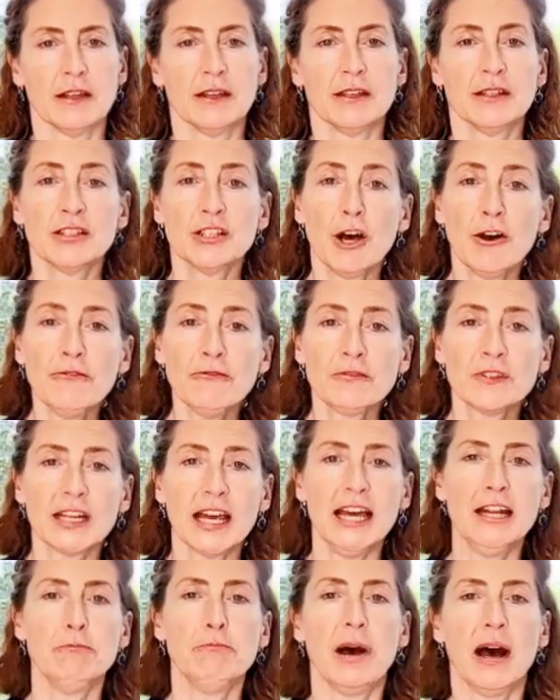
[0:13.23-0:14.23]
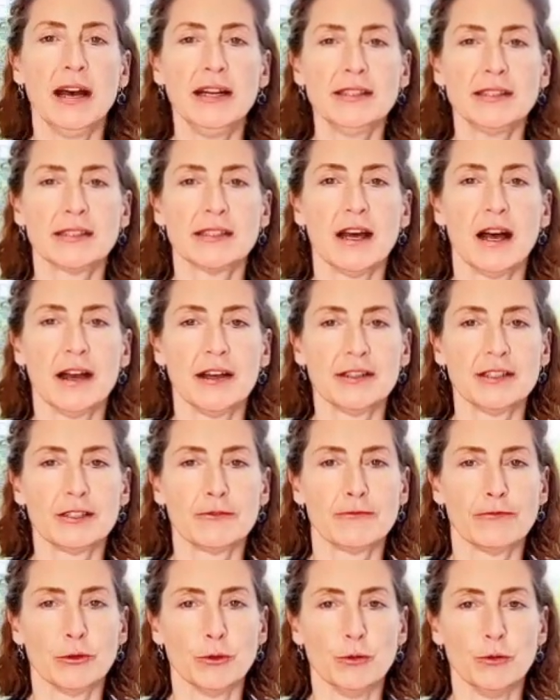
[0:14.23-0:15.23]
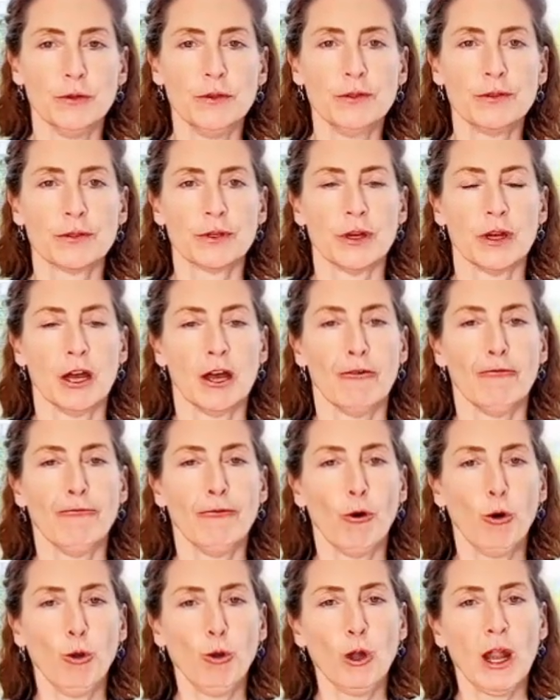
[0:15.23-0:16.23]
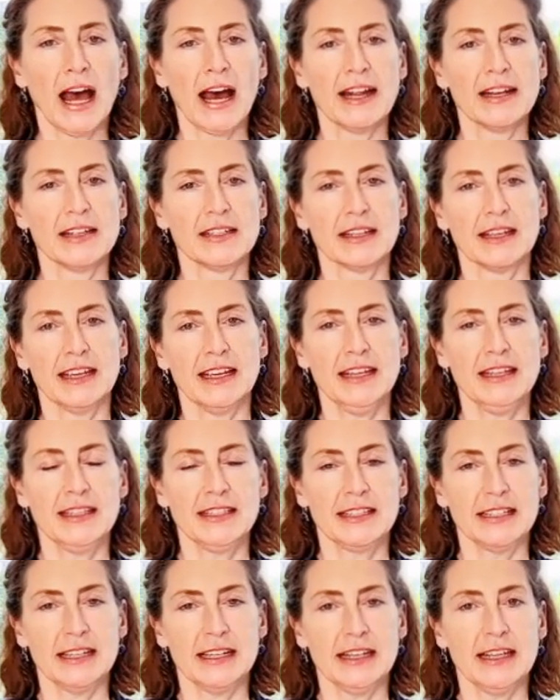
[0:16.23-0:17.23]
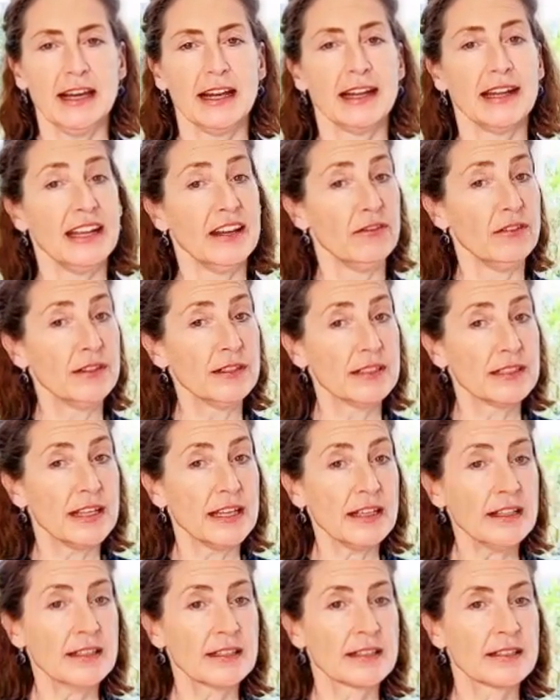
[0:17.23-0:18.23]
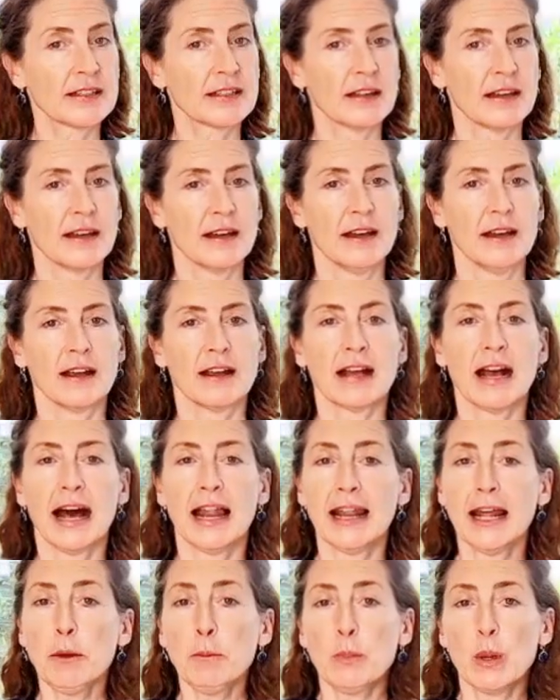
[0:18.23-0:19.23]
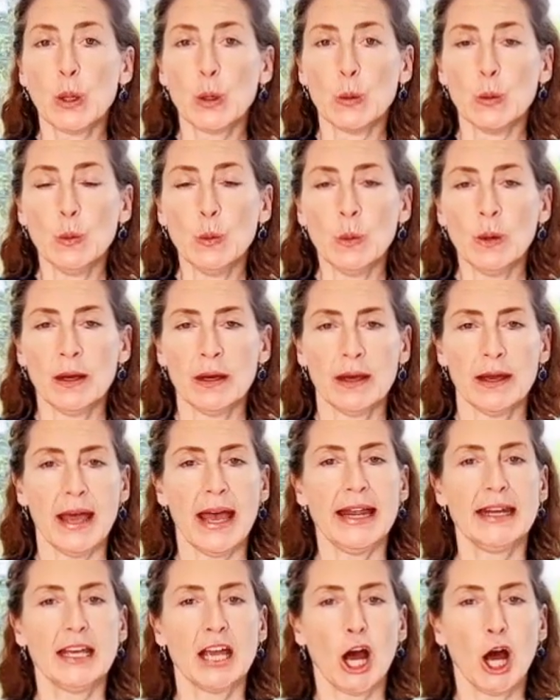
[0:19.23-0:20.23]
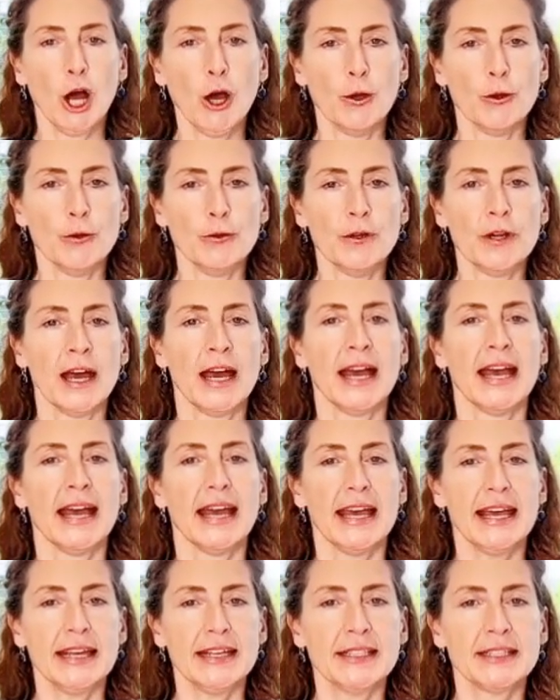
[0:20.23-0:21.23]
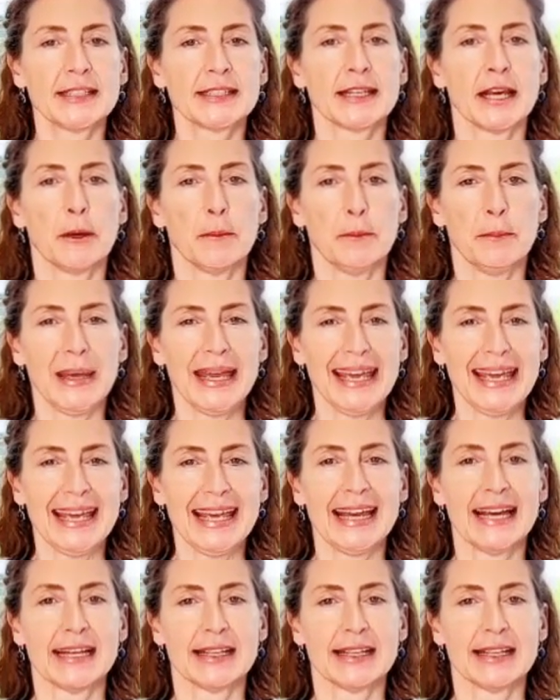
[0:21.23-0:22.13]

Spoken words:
Soft and bite-sized foods fall under ITSE Level 6, Colour Blue and Code SB6.